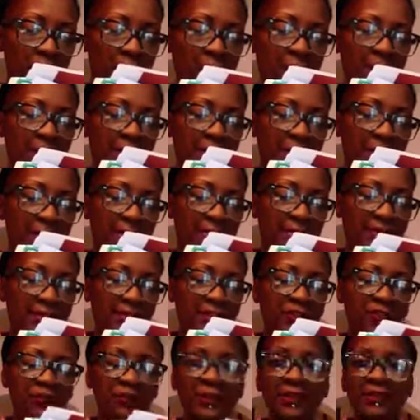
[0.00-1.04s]
I'm gonna make
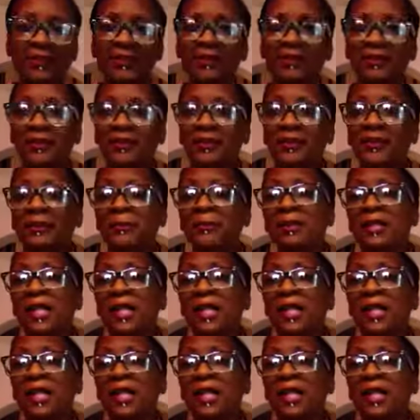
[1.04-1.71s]
ten dresses and ten